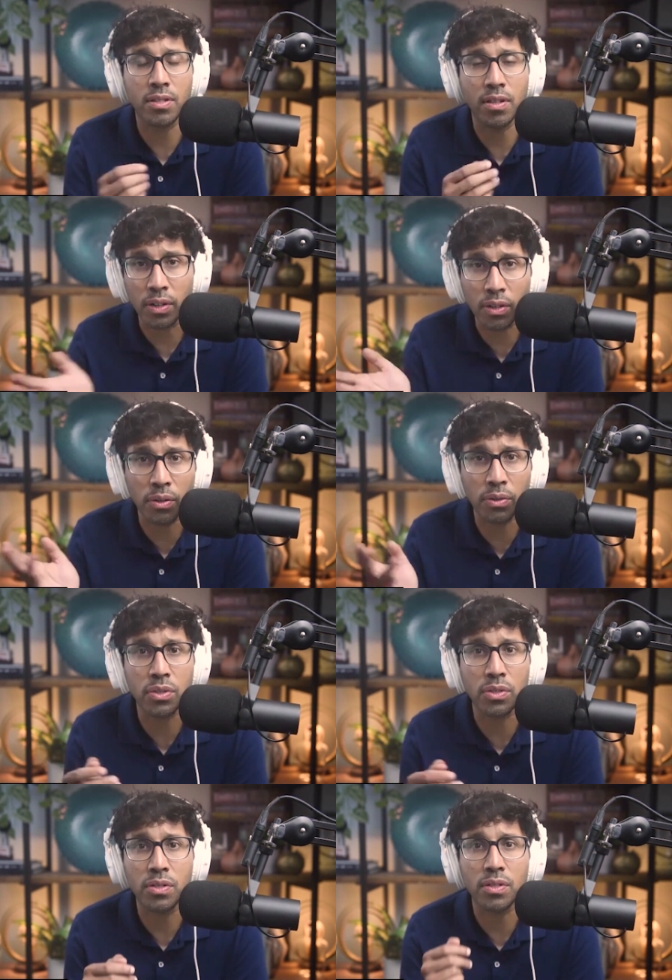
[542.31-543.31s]
different
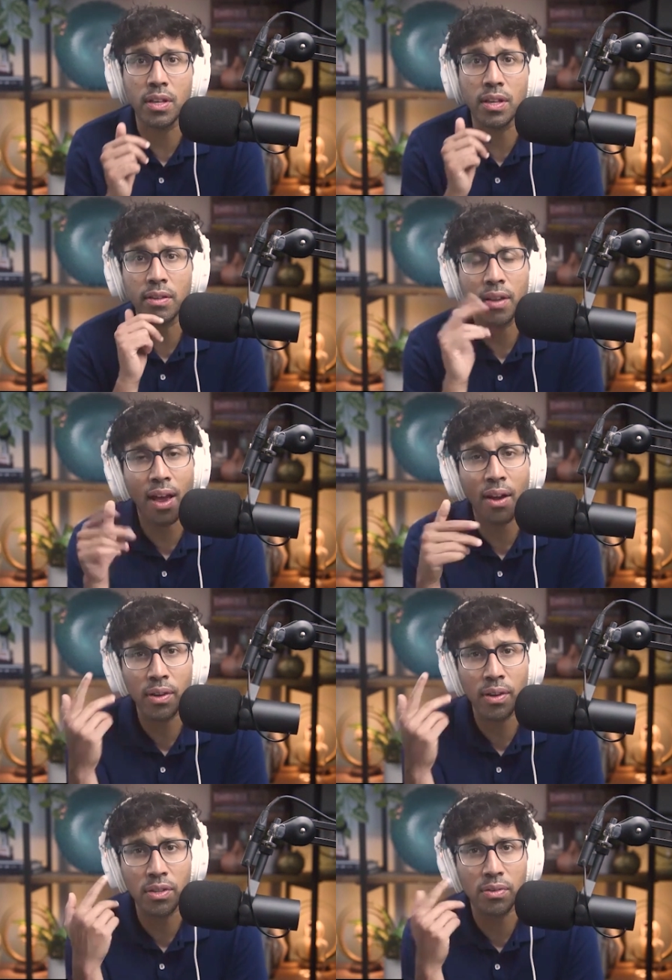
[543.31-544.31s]
cultures, like how
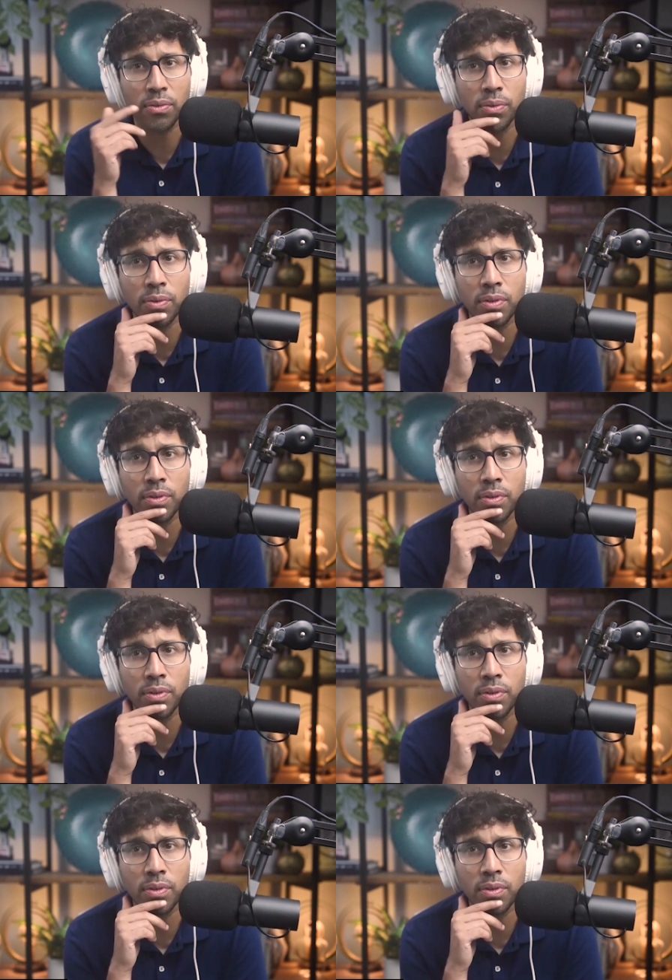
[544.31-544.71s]
have you